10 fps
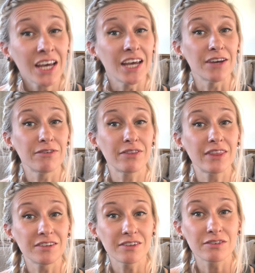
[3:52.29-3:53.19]
if
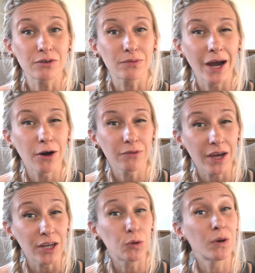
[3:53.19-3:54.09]
this is a route
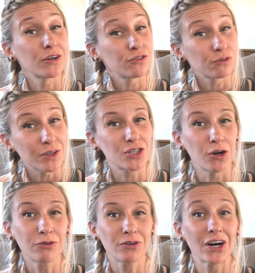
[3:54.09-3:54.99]
that you want to switch
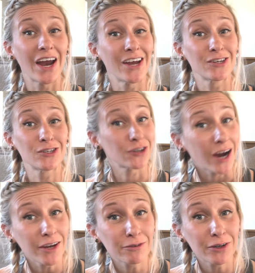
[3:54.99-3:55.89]
over and
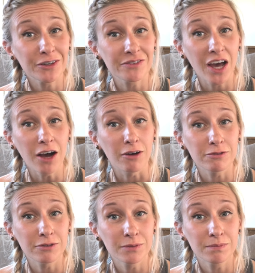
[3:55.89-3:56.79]
try for
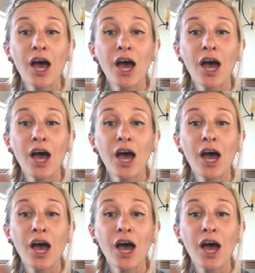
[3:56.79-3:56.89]
yourself.